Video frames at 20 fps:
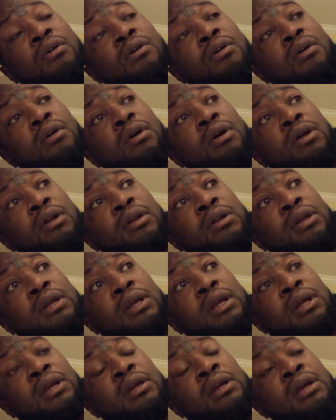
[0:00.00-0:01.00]
on
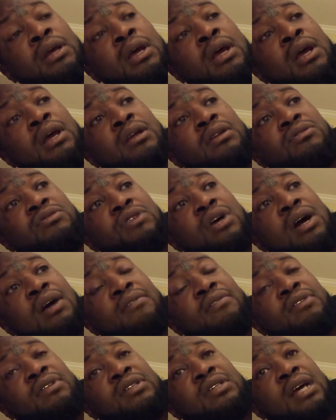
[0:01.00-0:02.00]
the
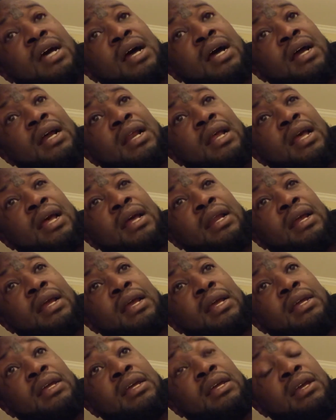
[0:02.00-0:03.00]
driver's side had
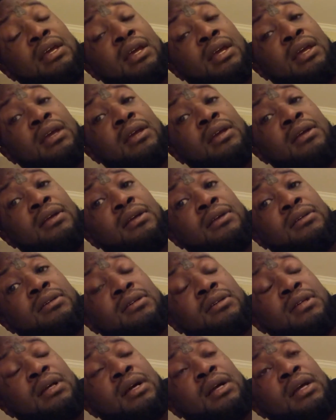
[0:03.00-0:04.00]
a key
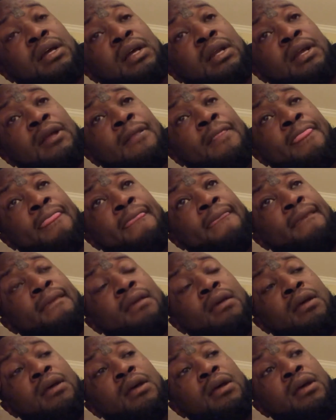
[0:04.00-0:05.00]
stuck in it.
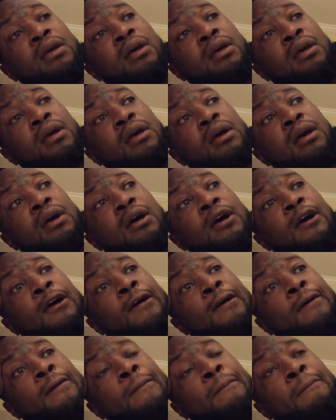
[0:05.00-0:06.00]

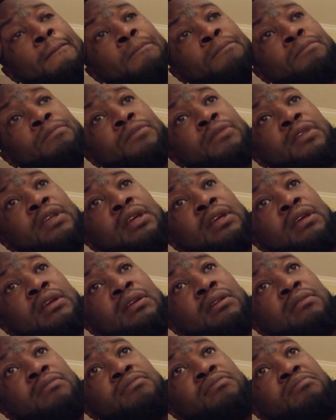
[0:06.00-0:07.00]
Um,
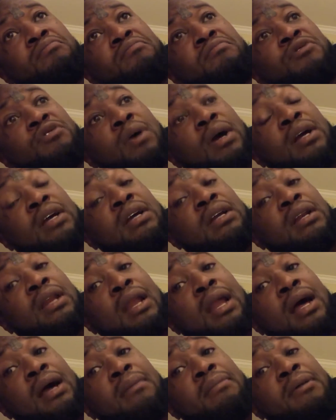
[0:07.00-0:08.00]
the so I couldn't
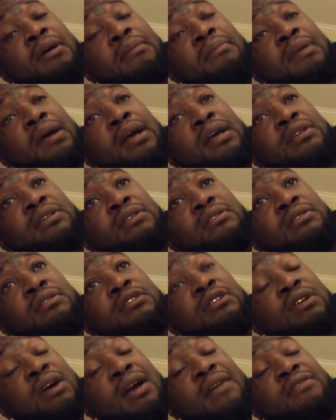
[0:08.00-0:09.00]
lock my passenger
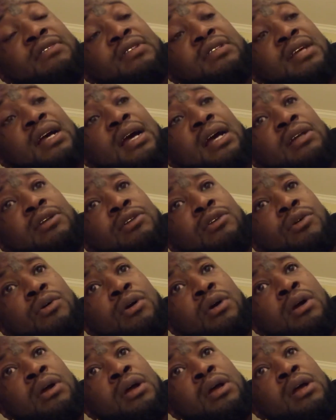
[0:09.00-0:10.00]
driver's side
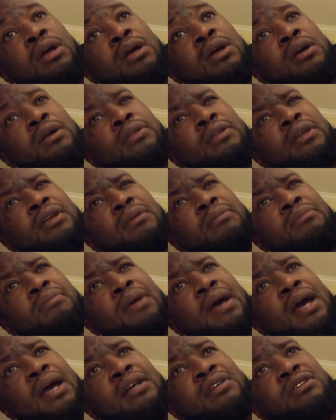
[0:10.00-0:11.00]
door. The
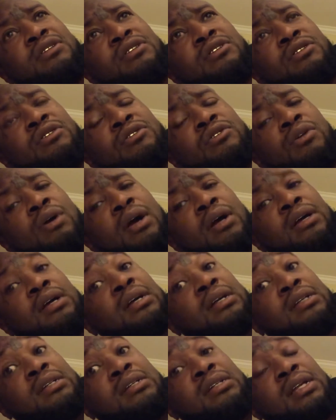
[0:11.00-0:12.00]
passenger door, I
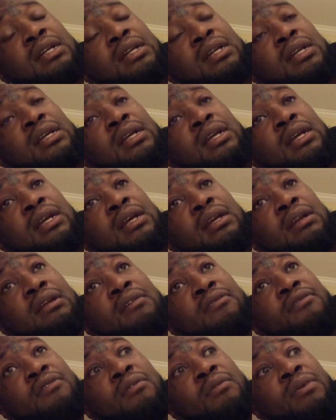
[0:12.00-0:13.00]
couldn't stick the key in
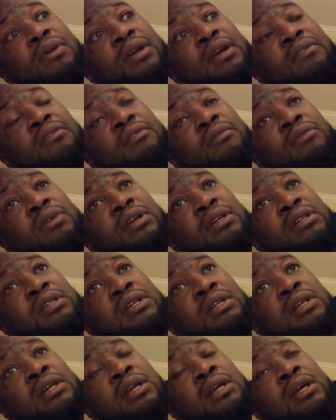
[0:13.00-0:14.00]
there for whatever
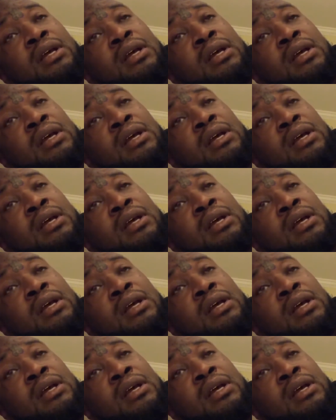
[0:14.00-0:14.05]
reason.